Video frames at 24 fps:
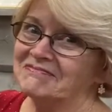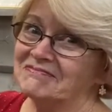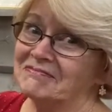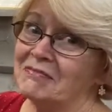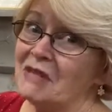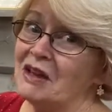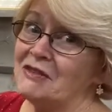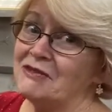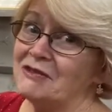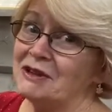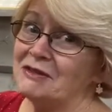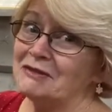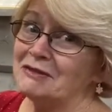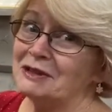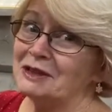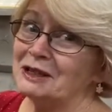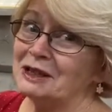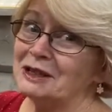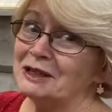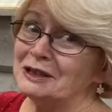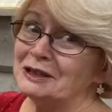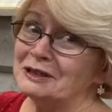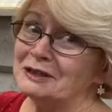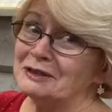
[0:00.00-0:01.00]
my favorite
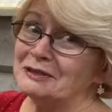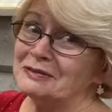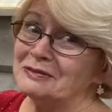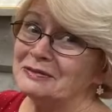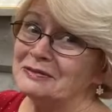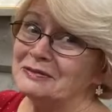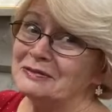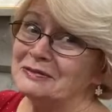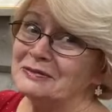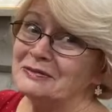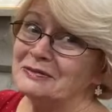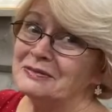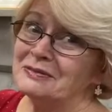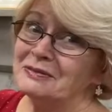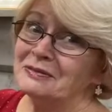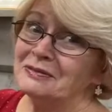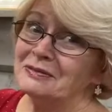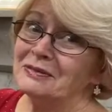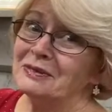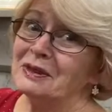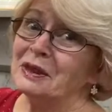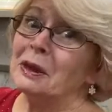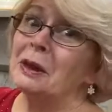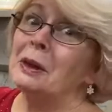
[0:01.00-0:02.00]
color,
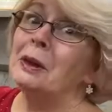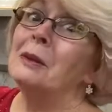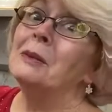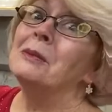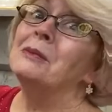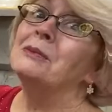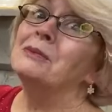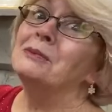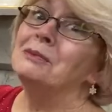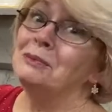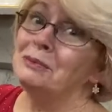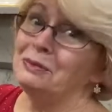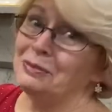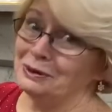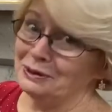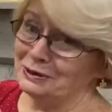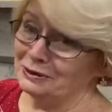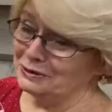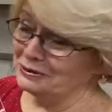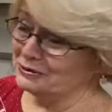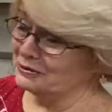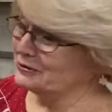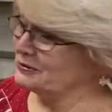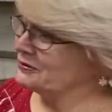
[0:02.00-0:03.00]

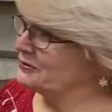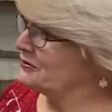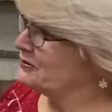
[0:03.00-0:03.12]
blue.